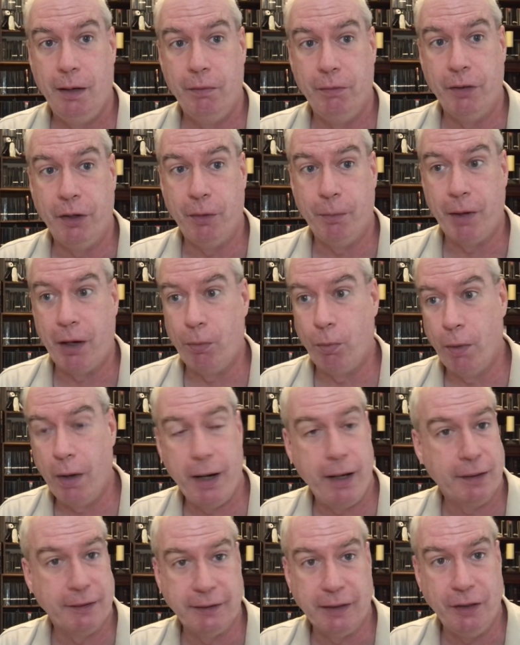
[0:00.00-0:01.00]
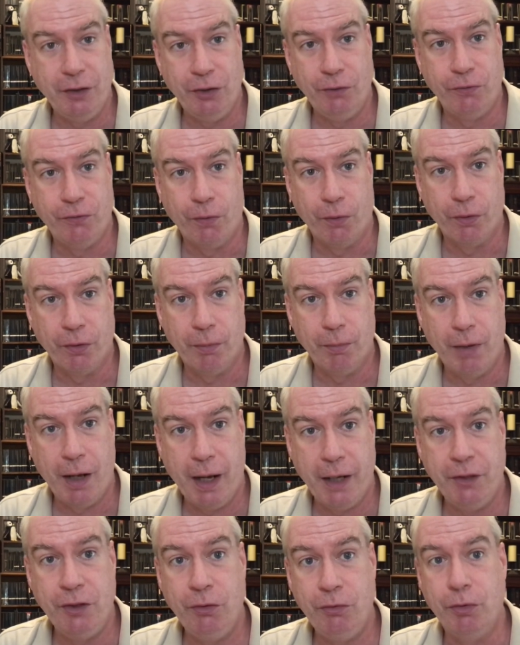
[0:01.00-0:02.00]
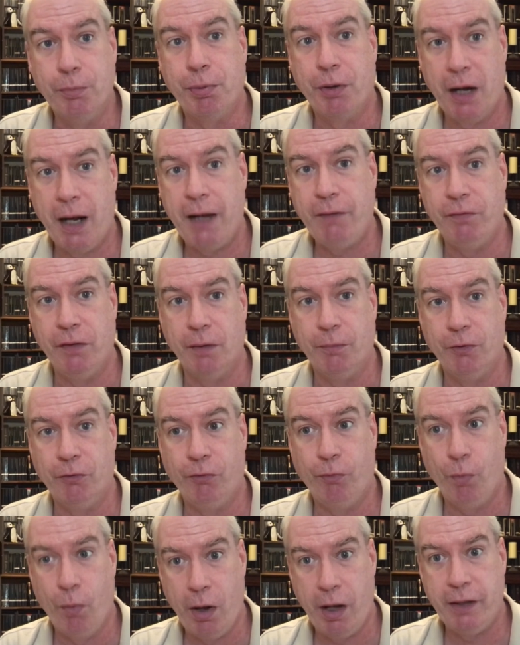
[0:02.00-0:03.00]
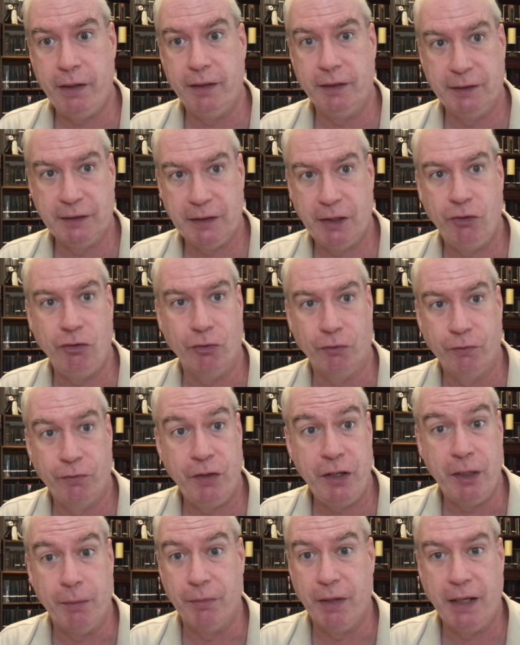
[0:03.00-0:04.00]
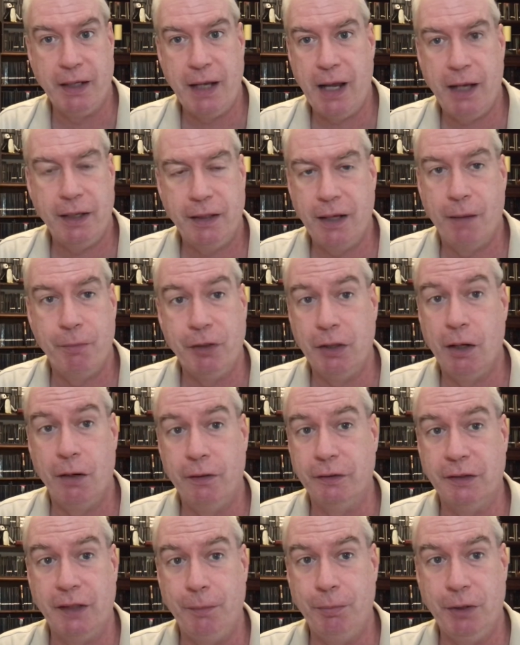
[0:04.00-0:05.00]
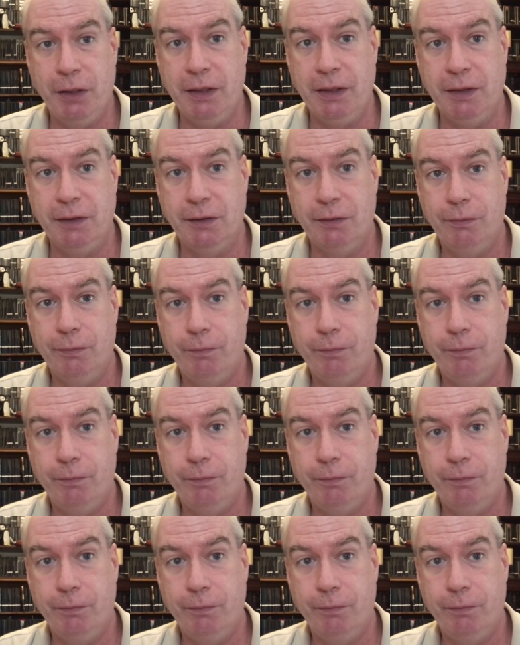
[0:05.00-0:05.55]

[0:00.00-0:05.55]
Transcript: that no matter what else I do for them, I do deprive them of one essential freedom. They can't come and go as they please.